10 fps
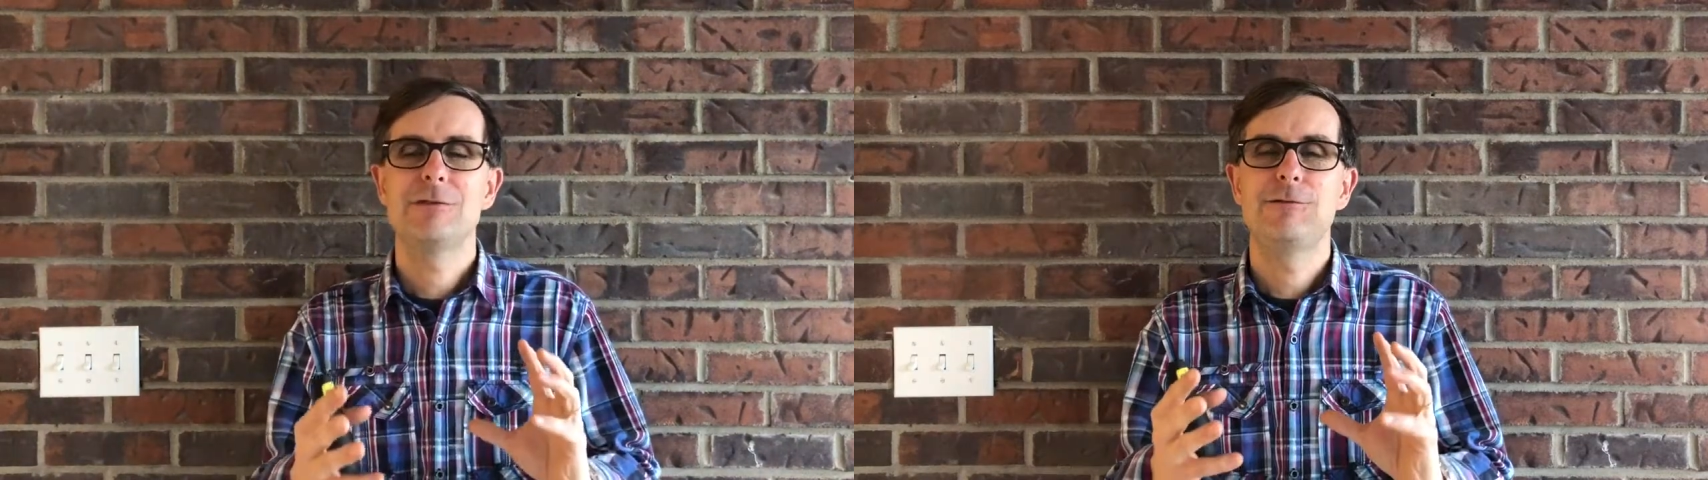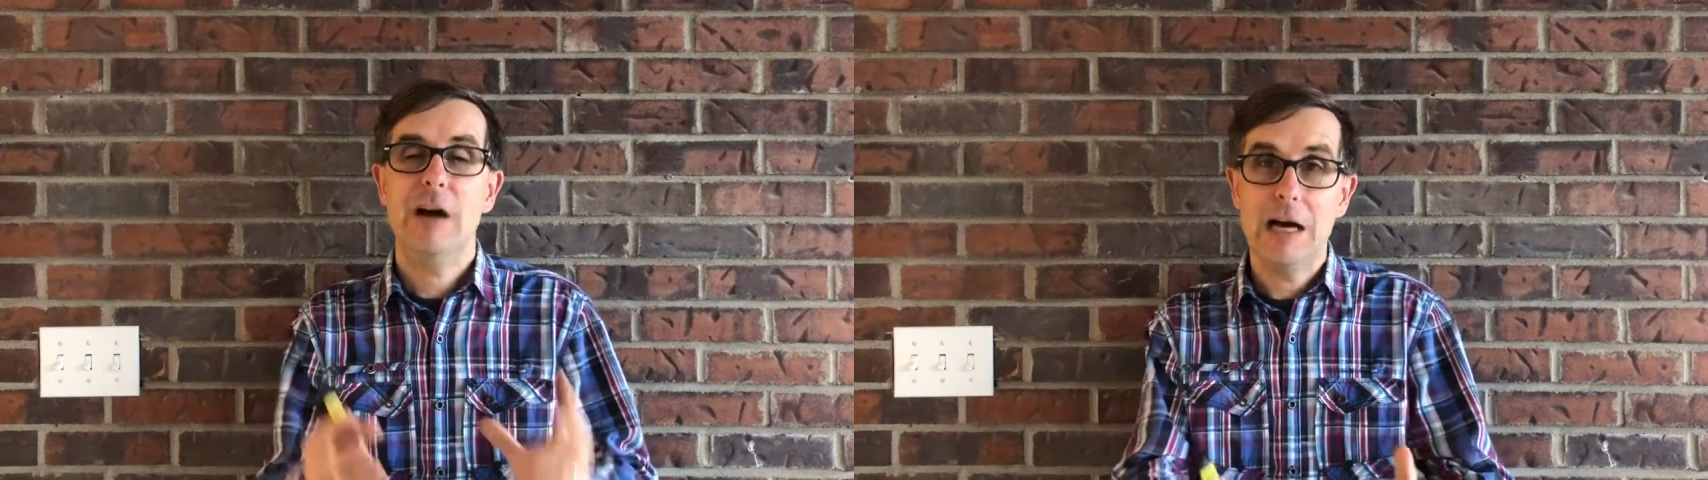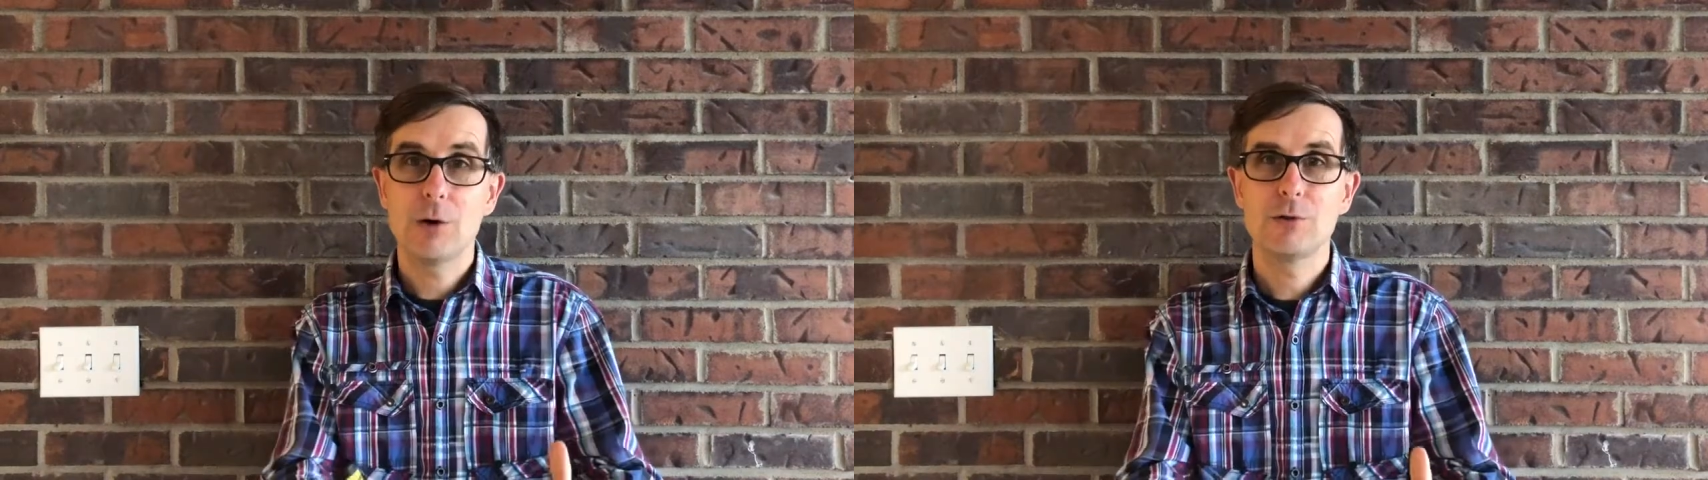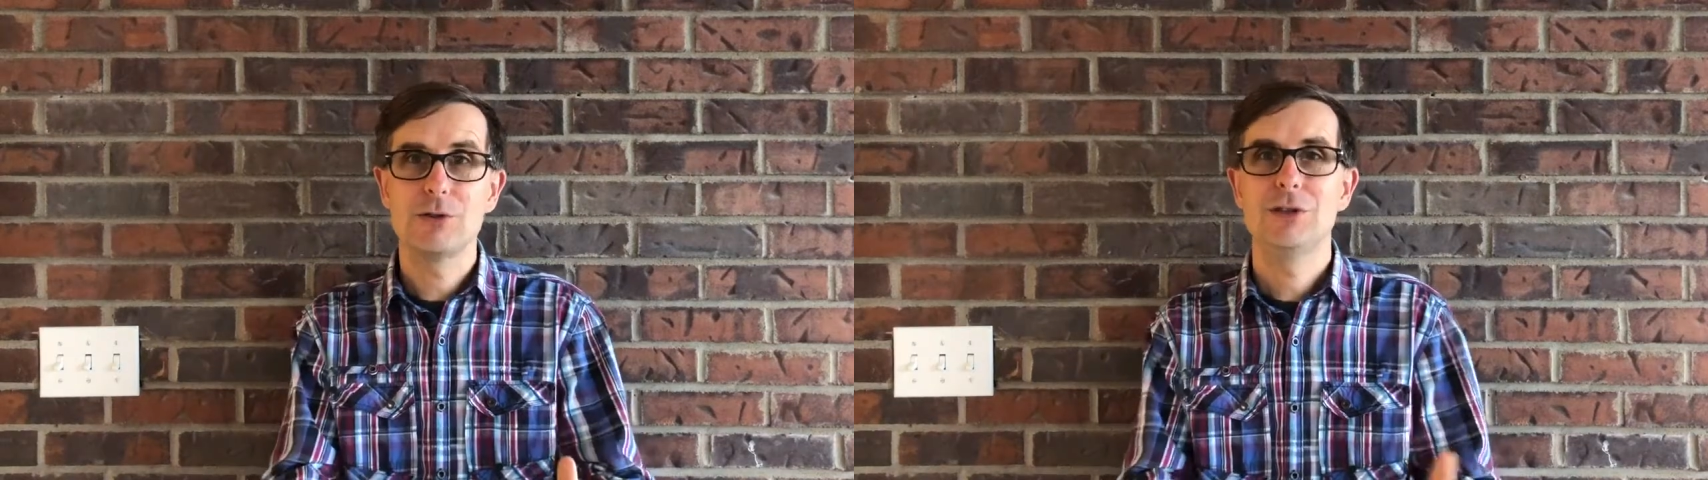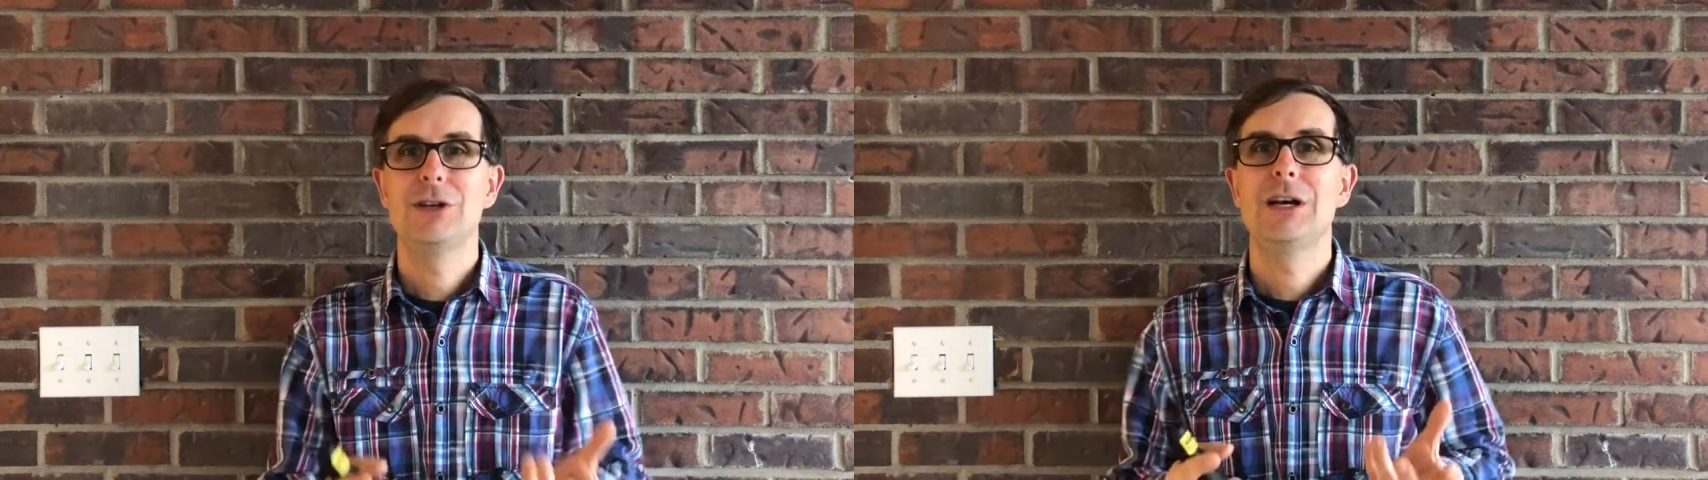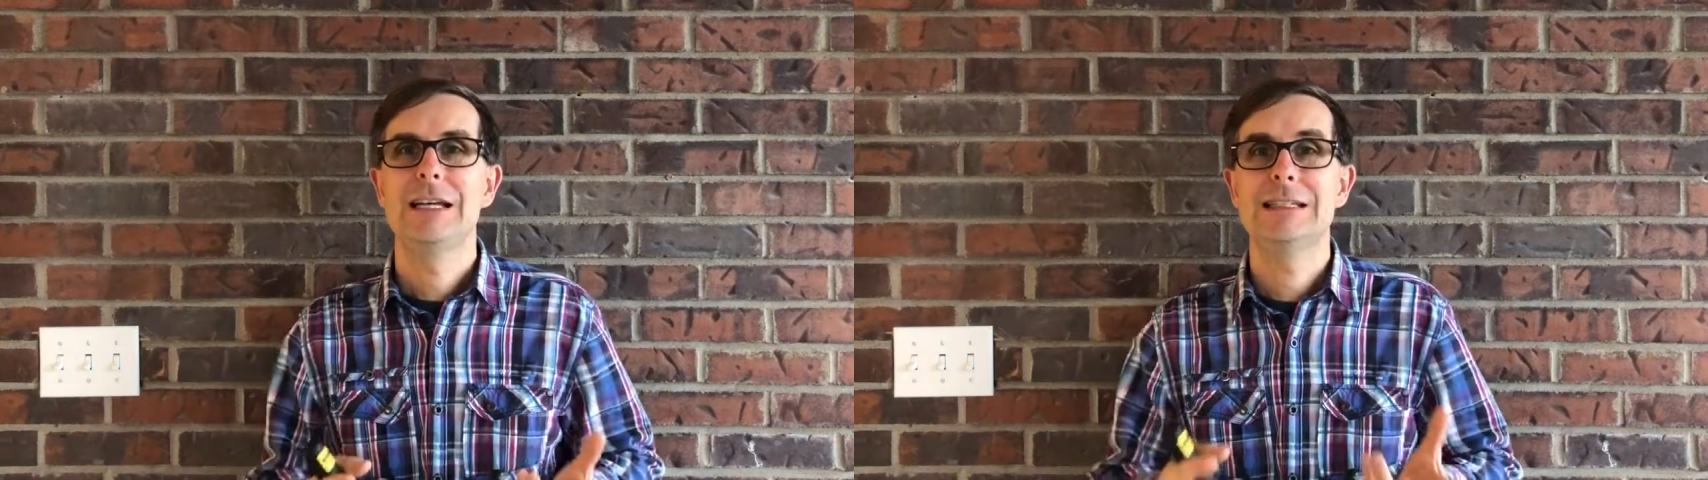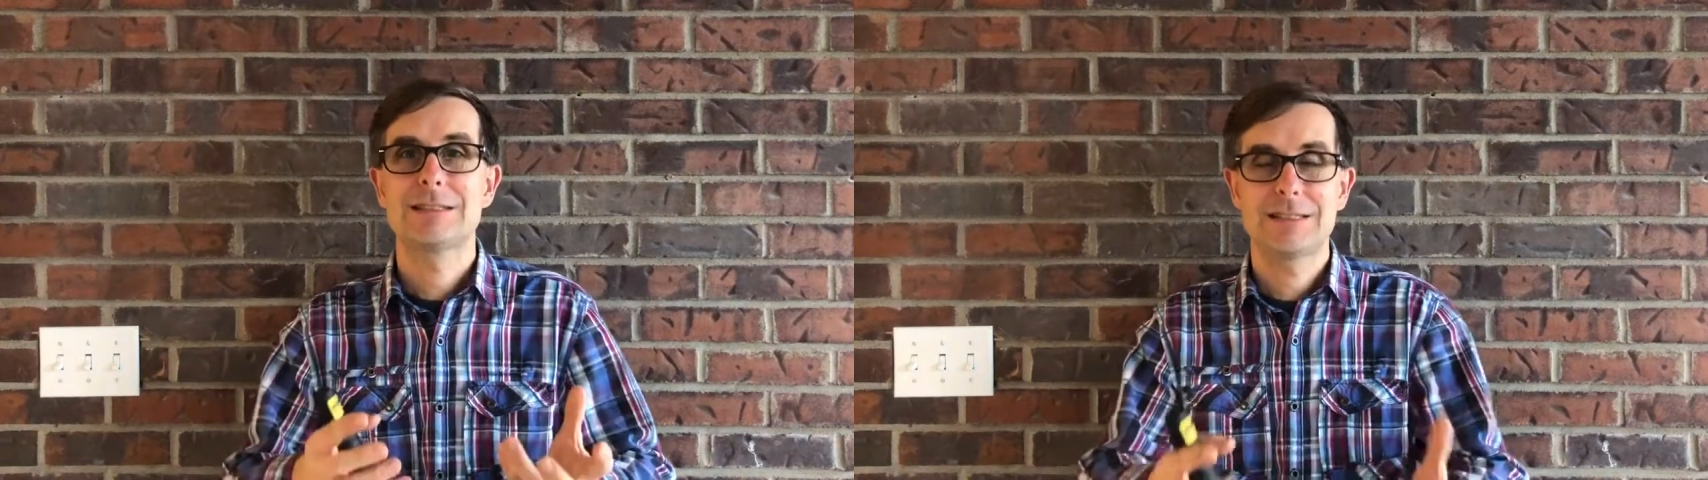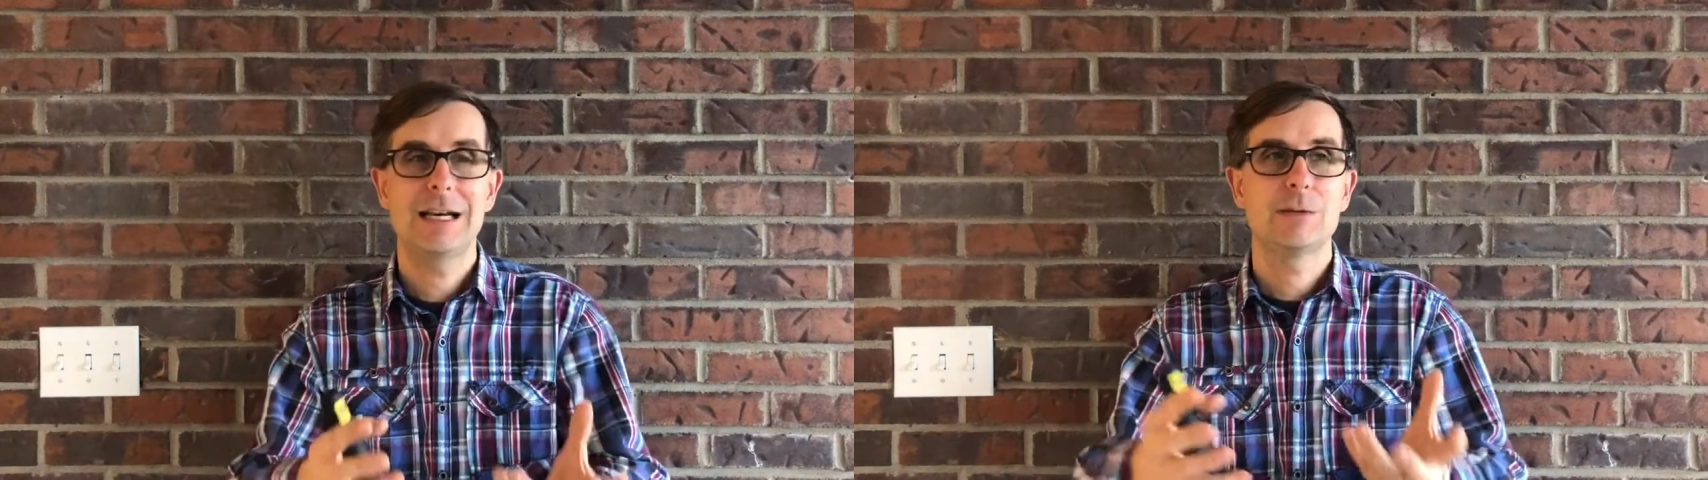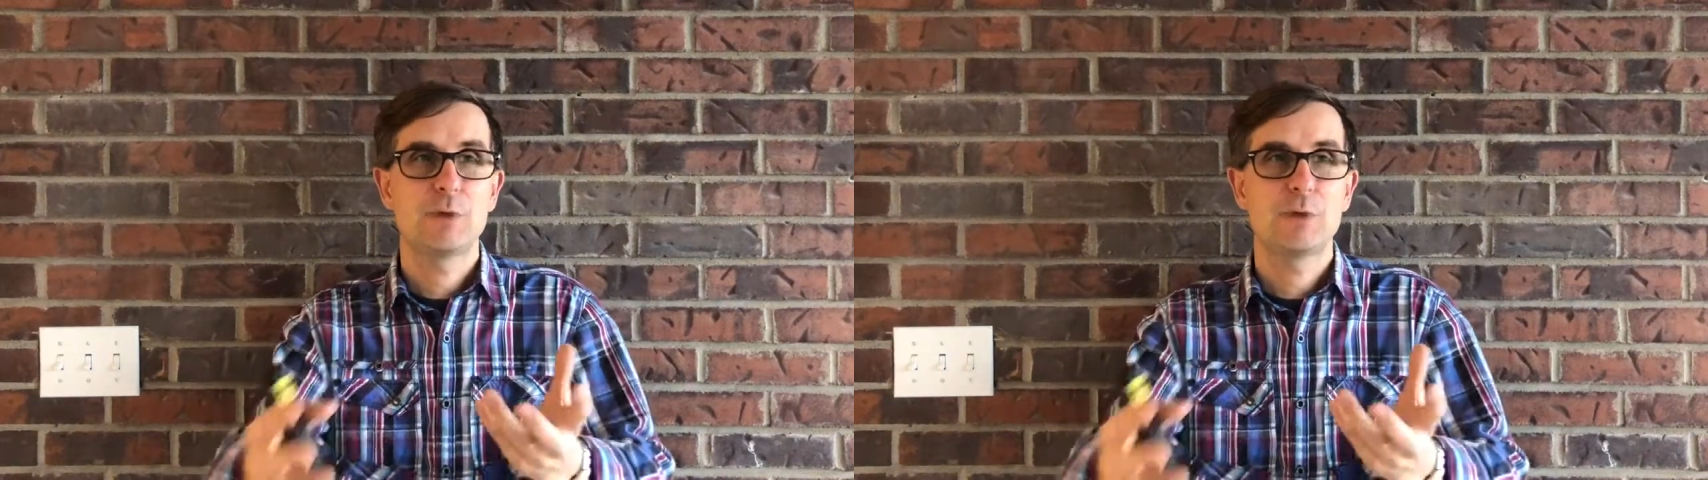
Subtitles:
found his son,